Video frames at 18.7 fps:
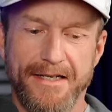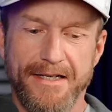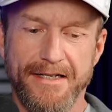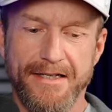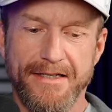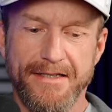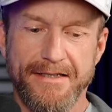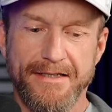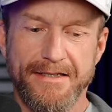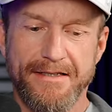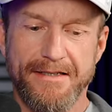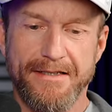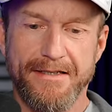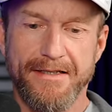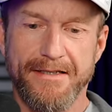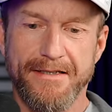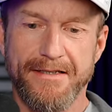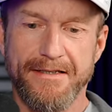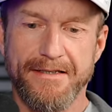It is.
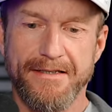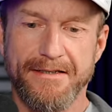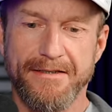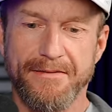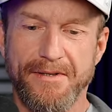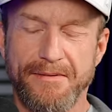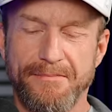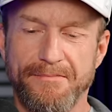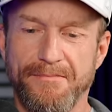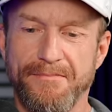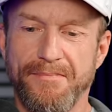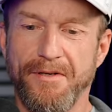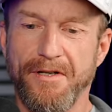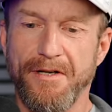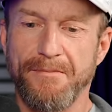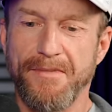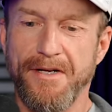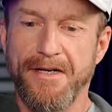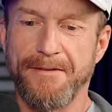It is. Let me
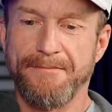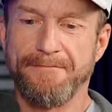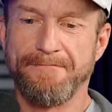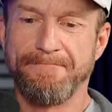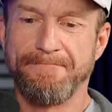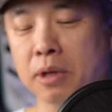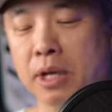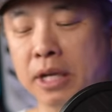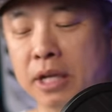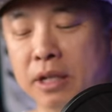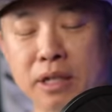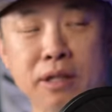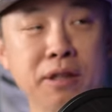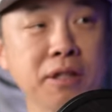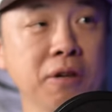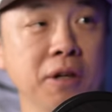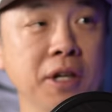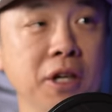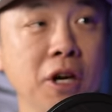pull up my. And at
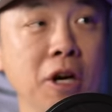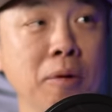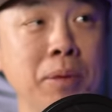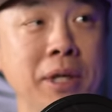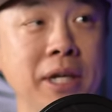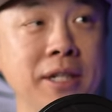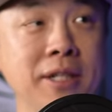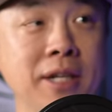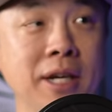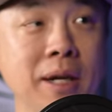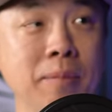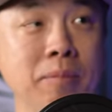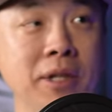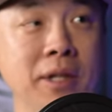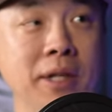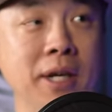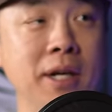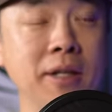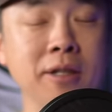least during our playtime,
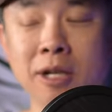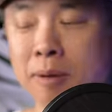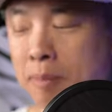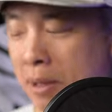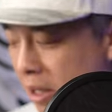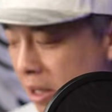did not come